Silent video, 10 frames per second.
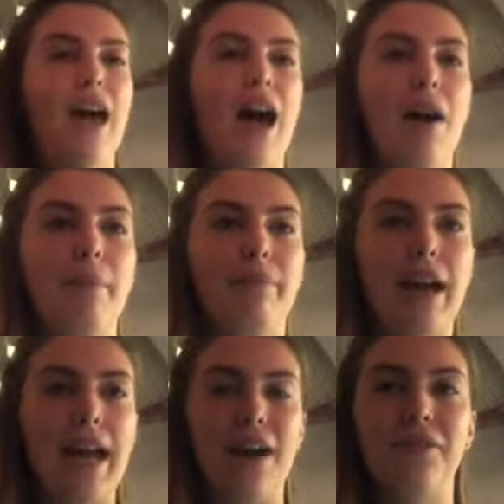my
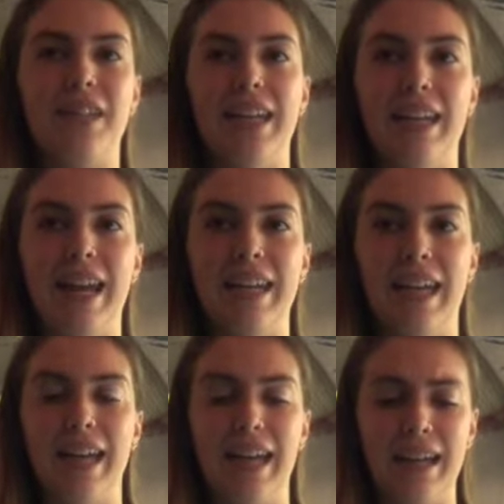house in
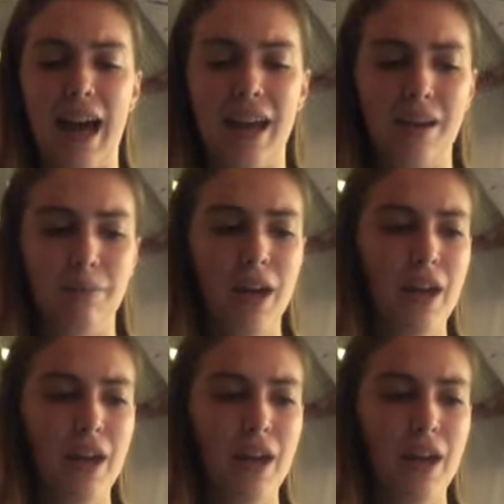Connecticut, and I'm